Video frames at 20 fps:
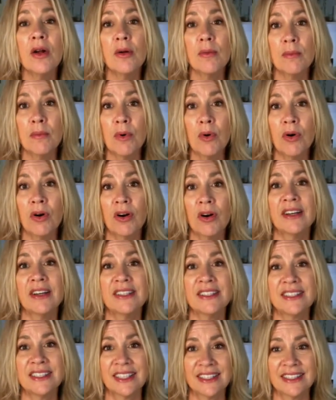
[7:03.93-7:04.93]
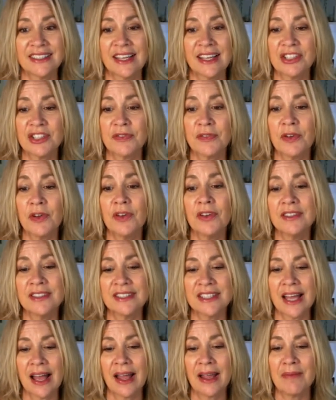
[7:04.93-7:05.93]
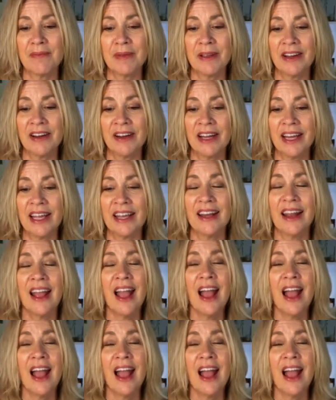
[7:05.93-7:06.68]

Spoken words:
more successful time period.